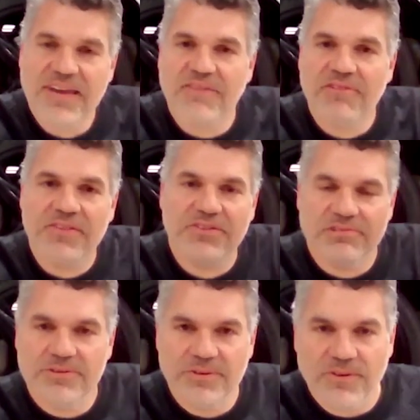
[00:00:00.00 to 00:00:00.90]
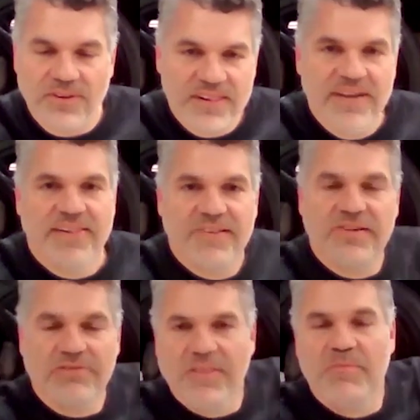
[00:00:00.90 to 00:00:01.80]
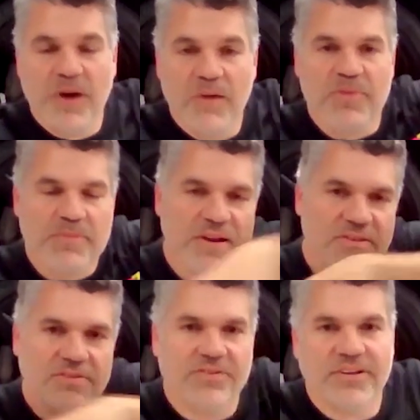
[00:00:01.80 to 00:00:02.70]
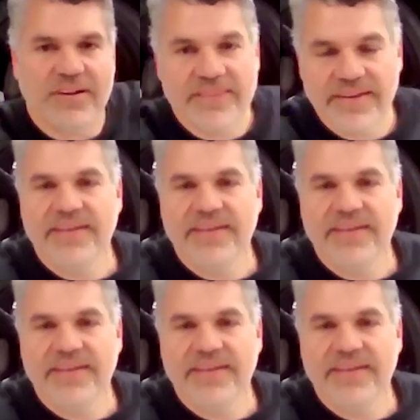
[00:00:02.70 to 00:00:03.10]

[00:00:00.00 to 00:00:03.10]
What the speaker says: can't run the true dual unless you run it up the passenger side.